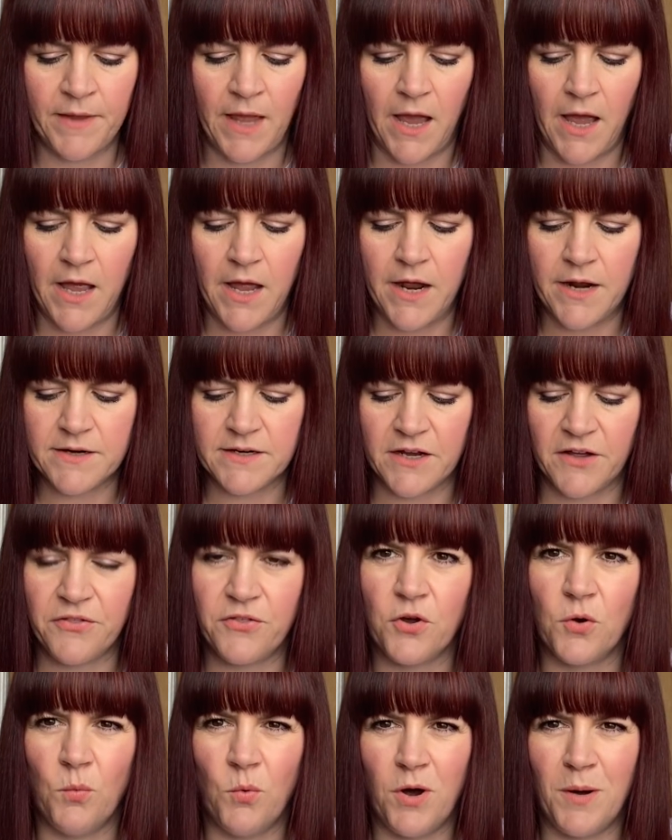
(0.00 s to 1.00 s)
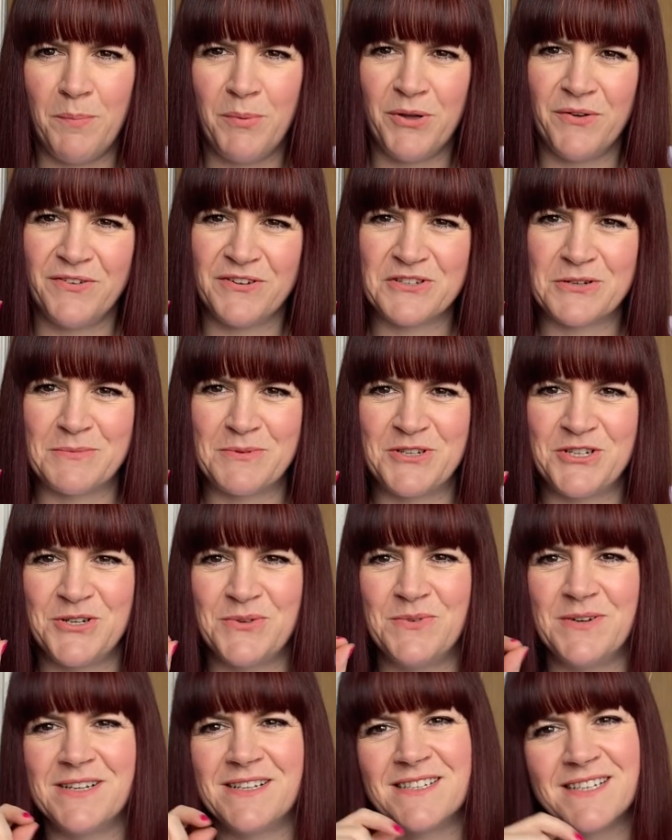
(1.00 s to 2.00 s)
And I thought, what a perfect
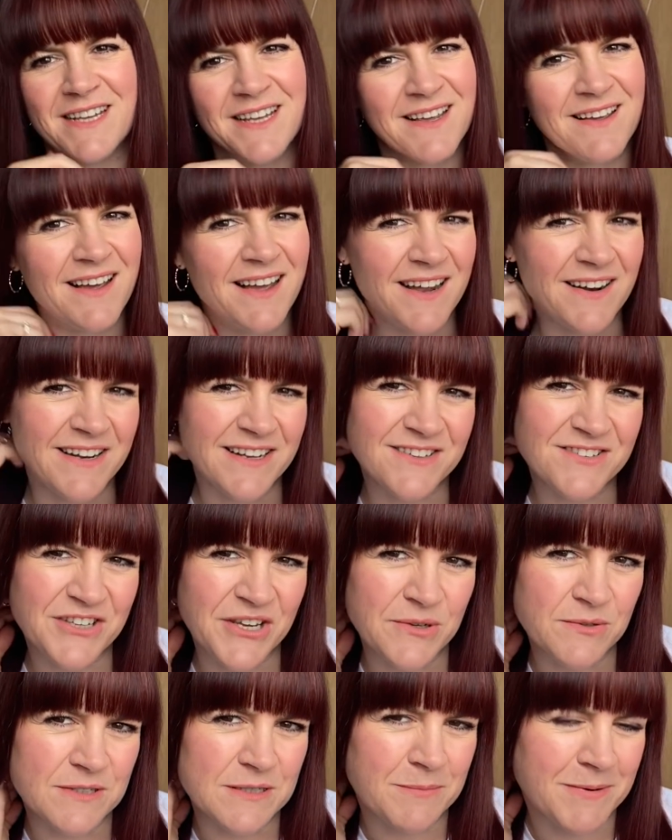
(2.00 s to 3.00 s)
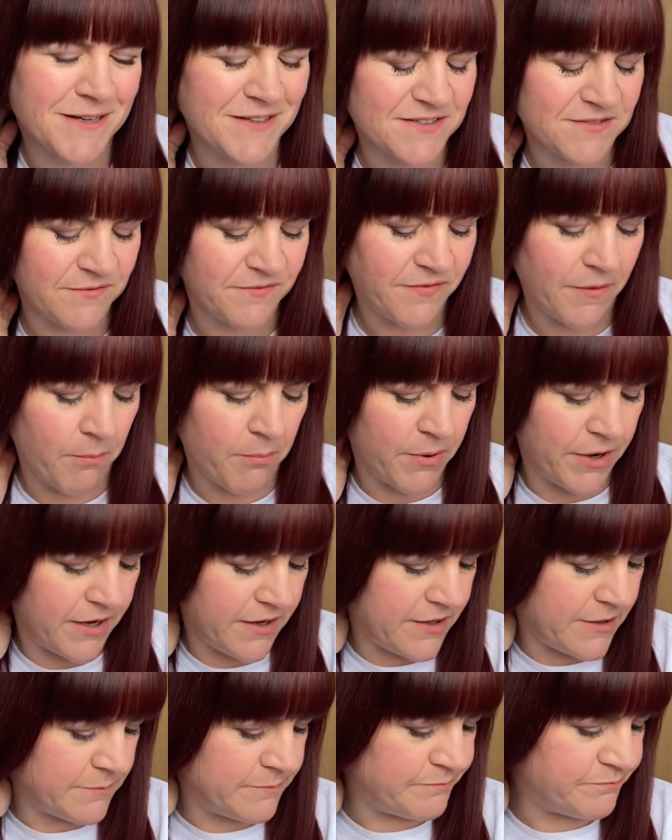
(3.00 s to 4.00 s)
opportunity and excuse to buy some
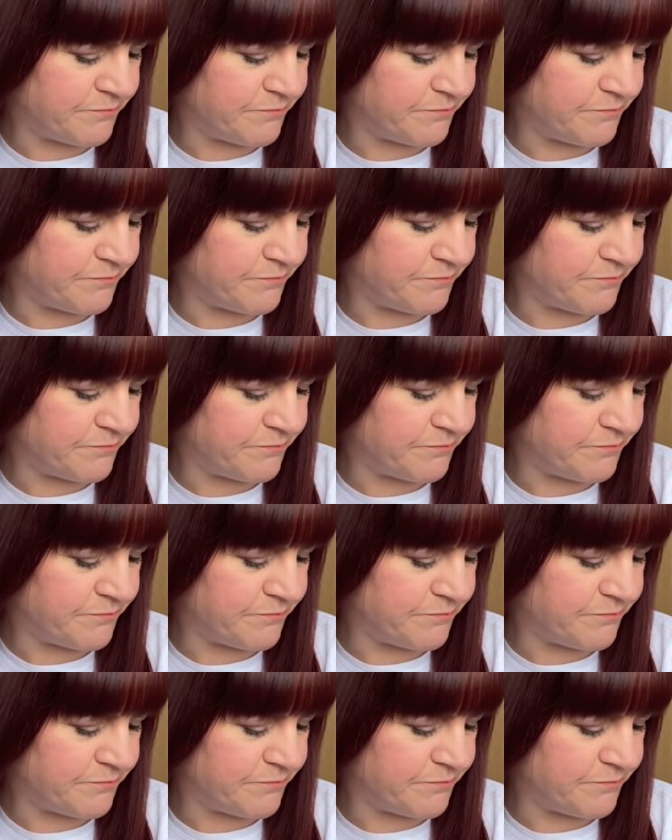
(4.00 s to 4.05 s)
fabric.